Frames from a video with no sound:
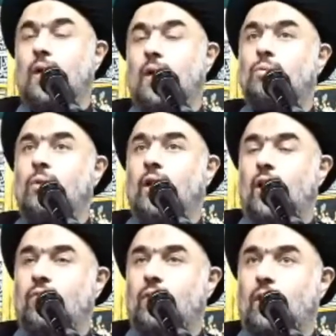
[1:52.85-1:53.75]
as we
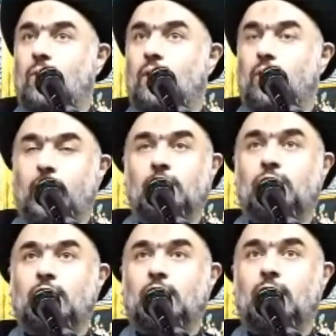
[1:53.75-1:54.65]
have in our
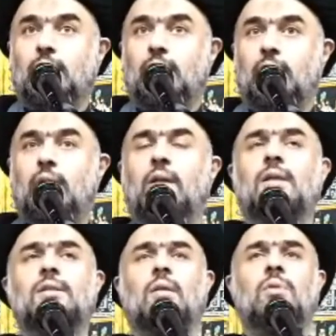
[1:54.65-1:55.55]
narration, it
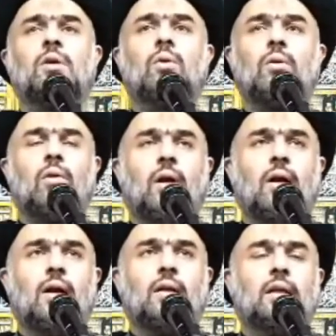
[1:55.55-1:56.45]
is Rabi'ul
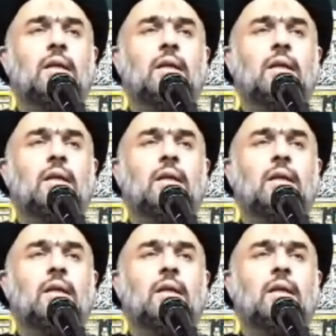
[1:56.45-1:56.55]
Quran.